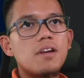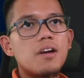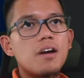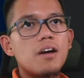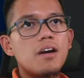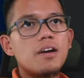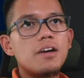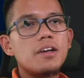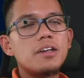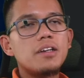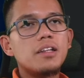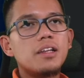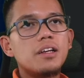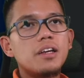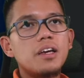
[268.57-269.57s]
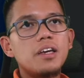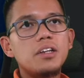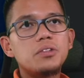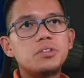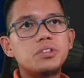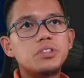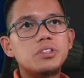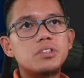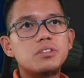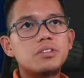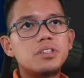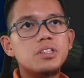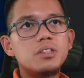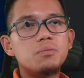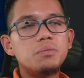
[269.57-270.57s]
All right, like a equals
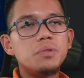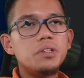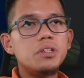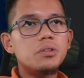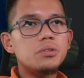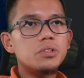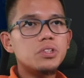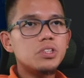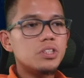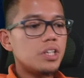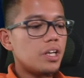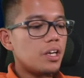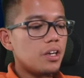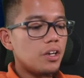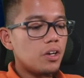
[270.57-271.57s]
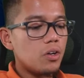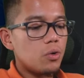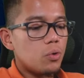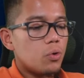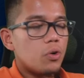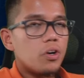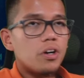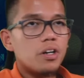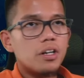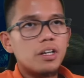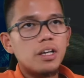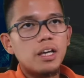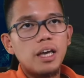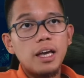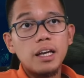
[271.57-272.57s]
3, b equals j, or
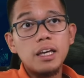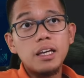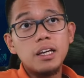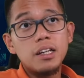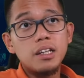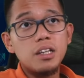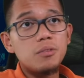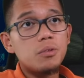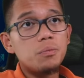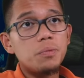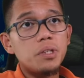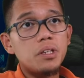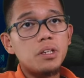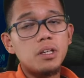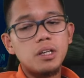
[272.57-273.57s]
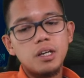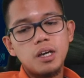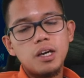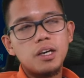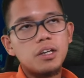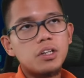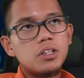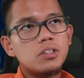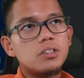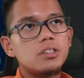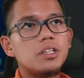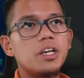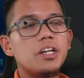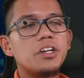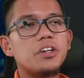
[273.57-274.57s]
it can even be a
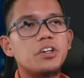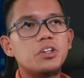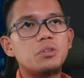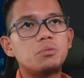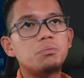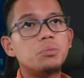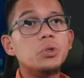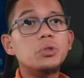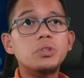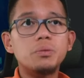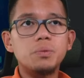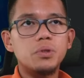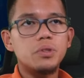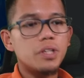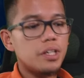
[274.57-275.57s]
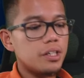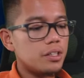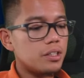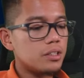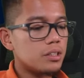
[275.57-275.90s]
container of multiple datas.